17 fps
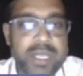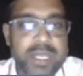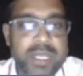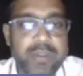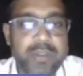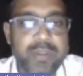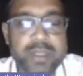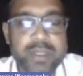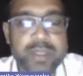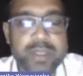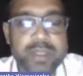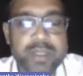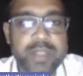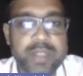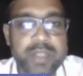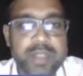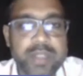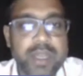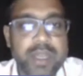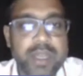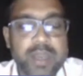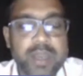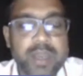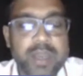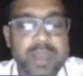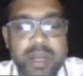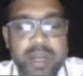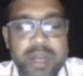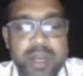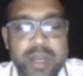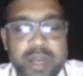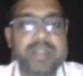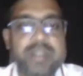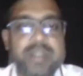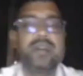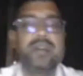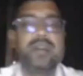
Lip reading: and advise everything. But let's